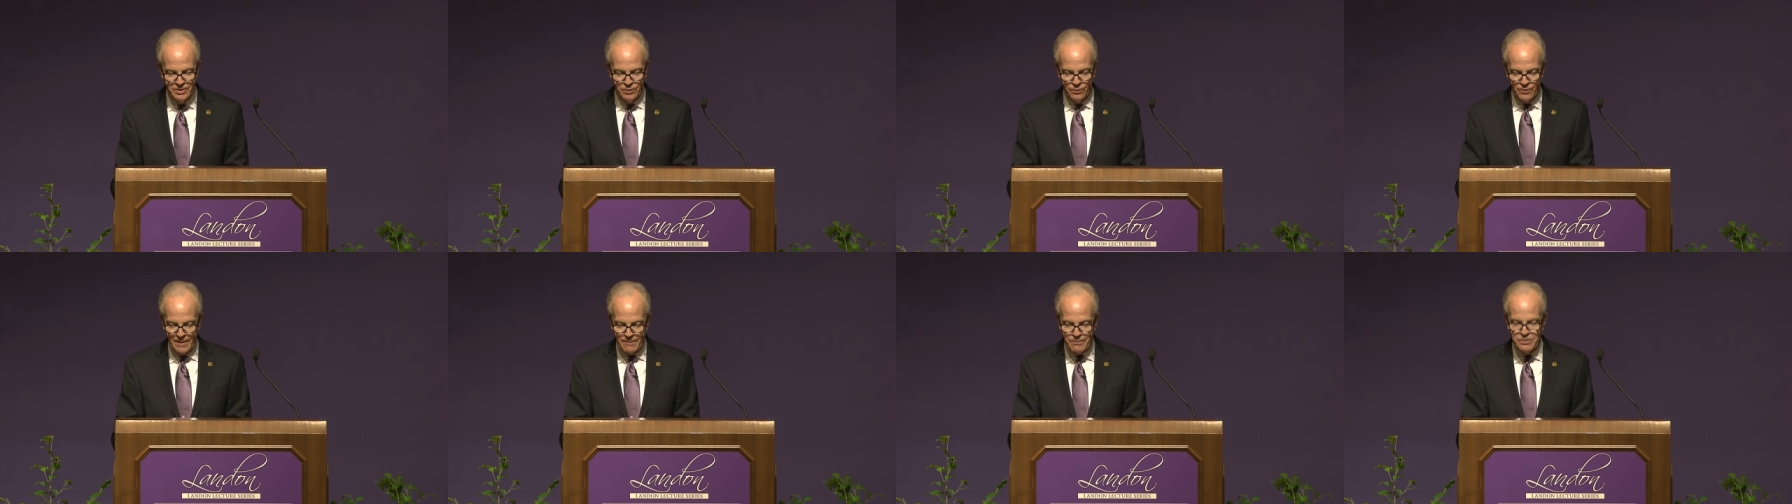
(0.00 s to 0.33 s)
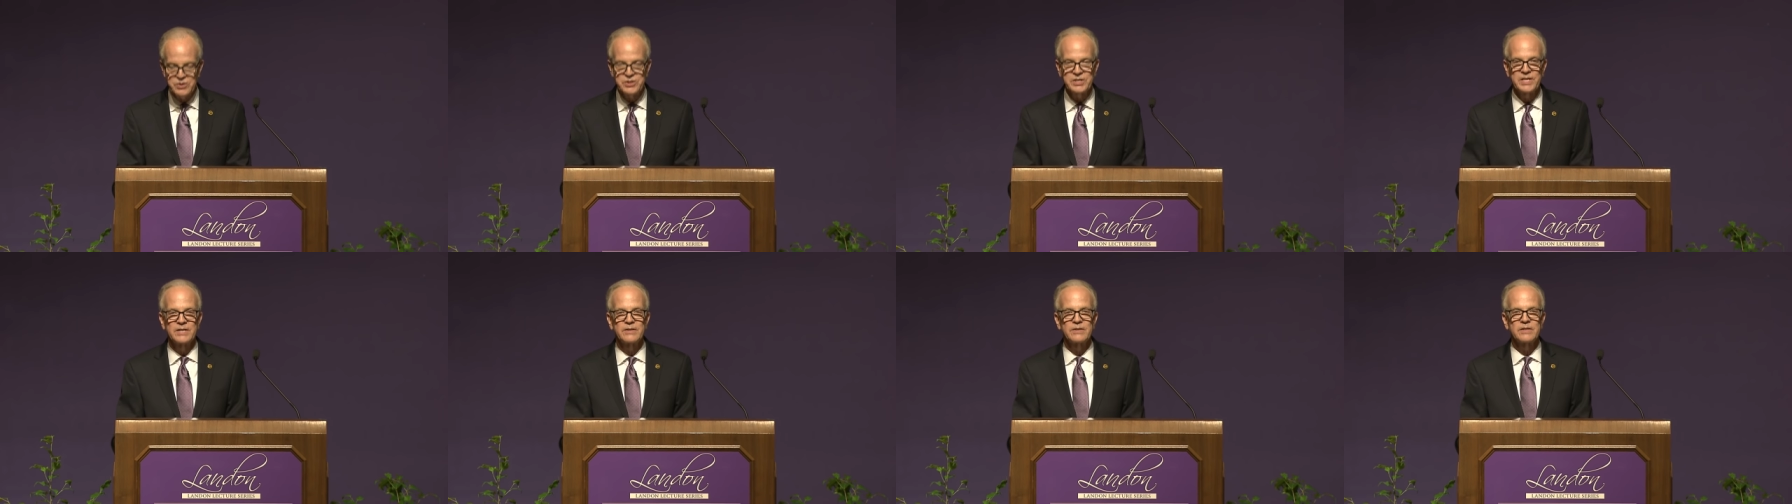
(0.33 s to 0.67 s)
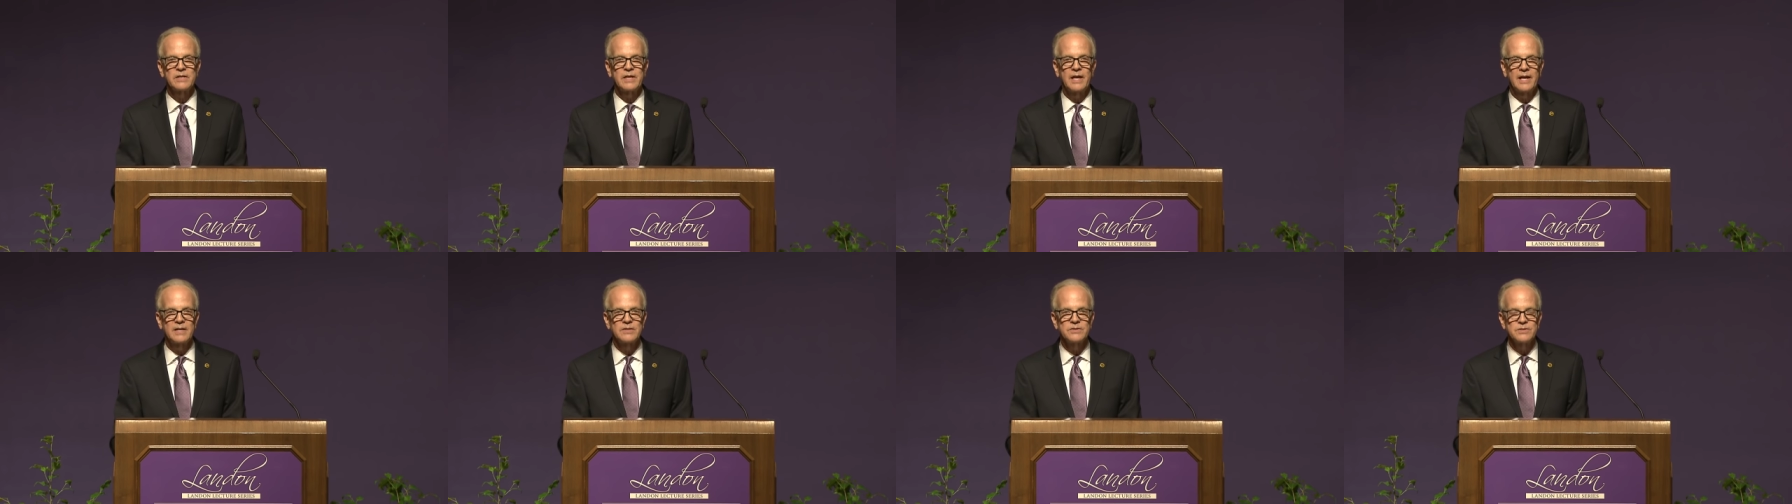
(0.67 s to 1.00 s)
to
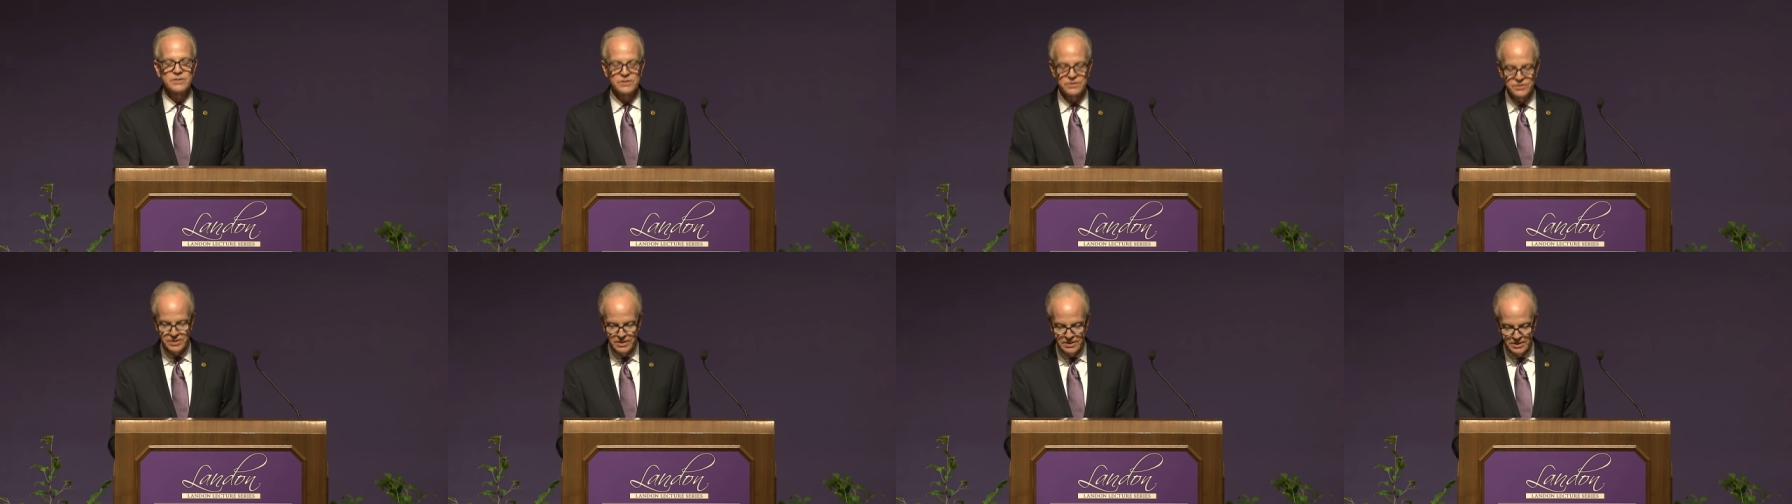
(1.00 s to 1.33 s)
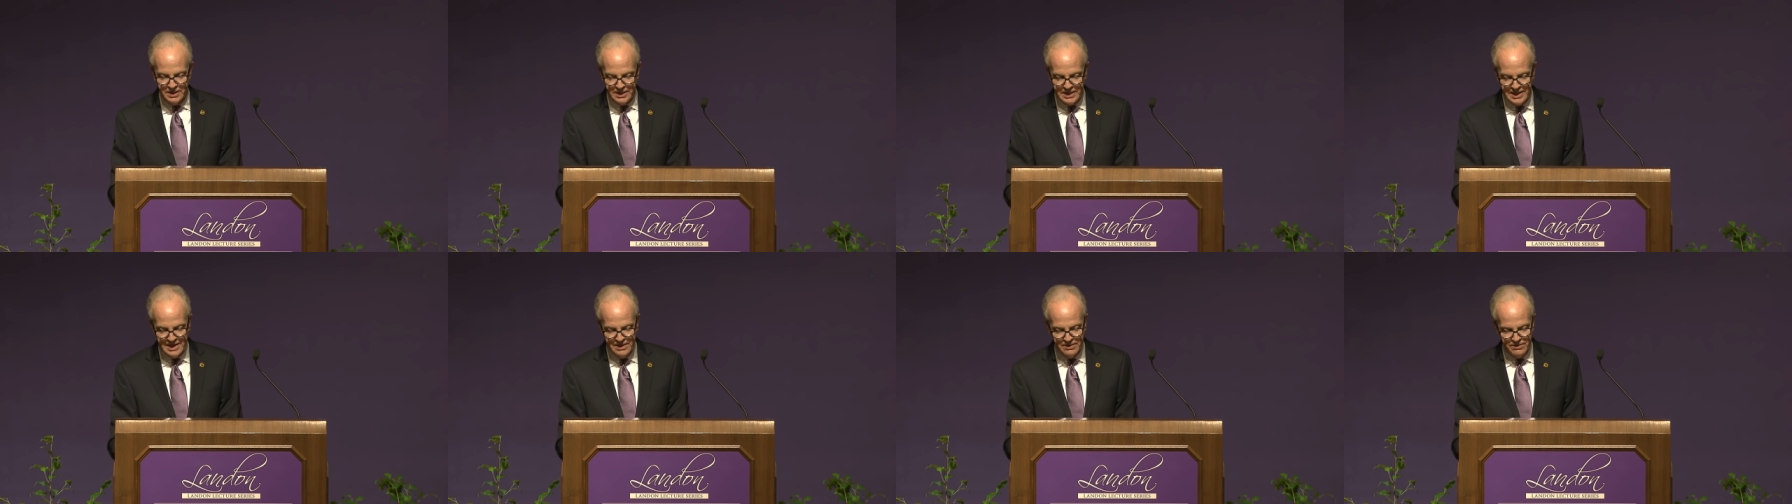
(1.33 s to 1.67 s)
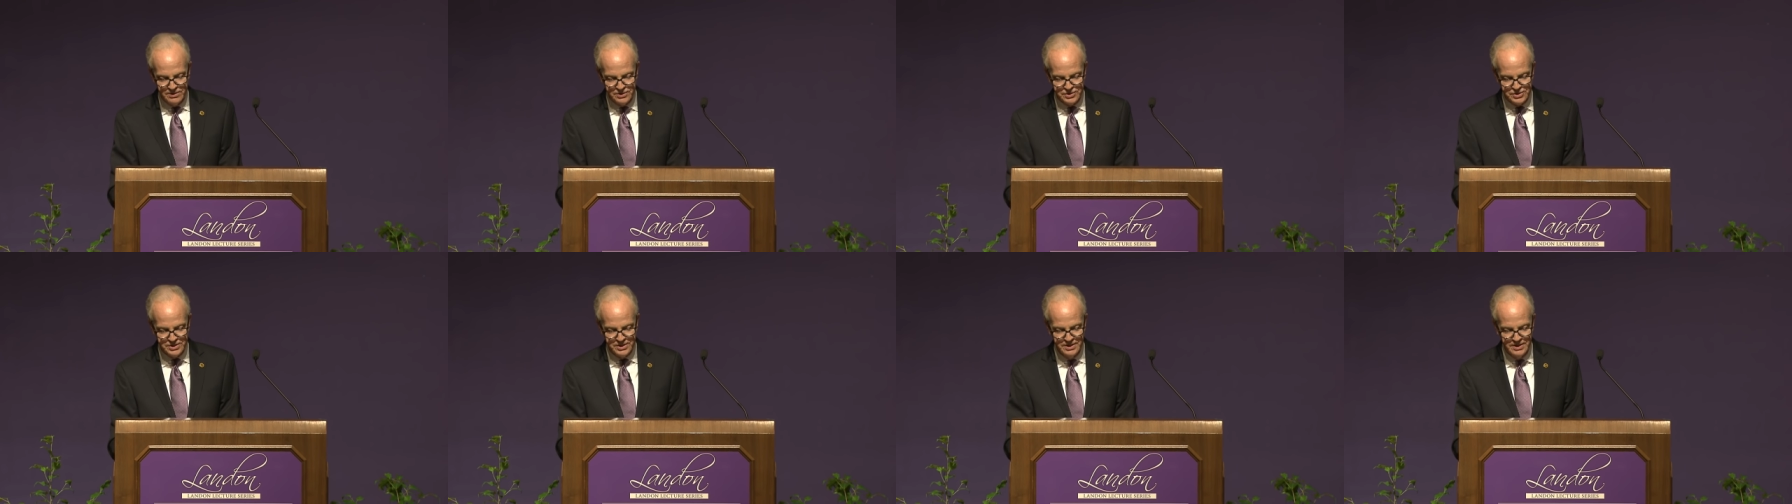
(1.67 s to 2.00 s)
represent Kansans in
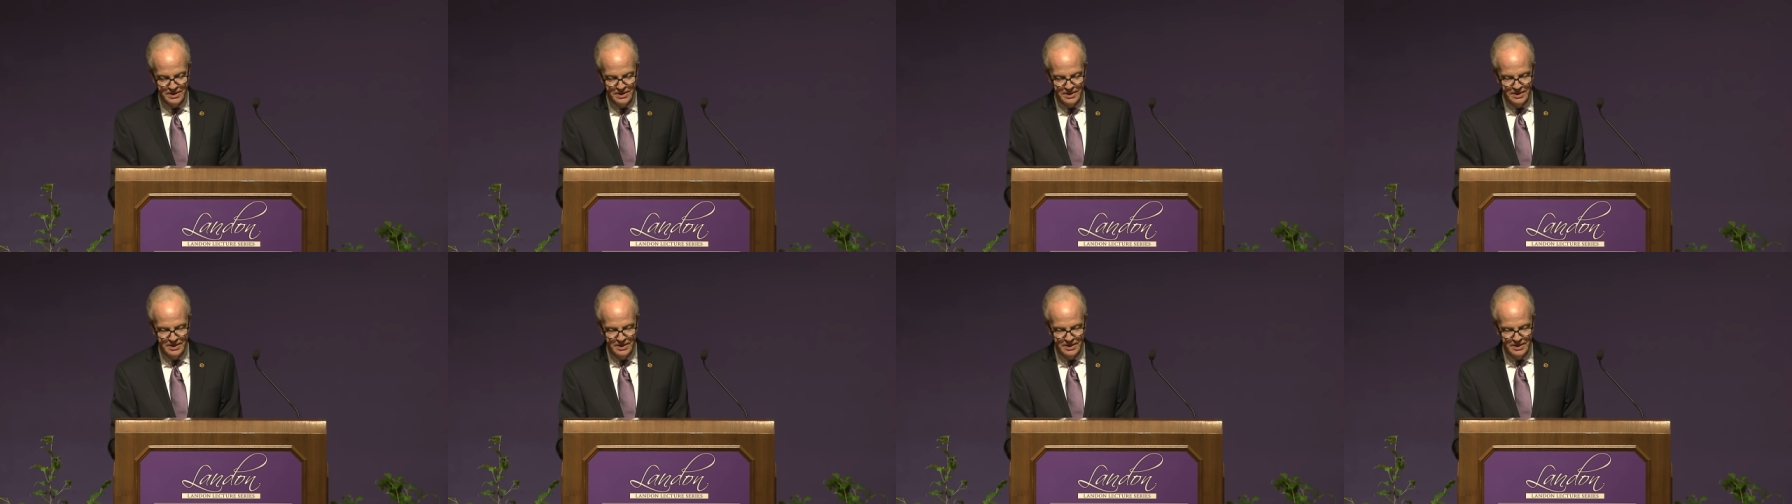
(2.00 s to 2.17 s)
Congress,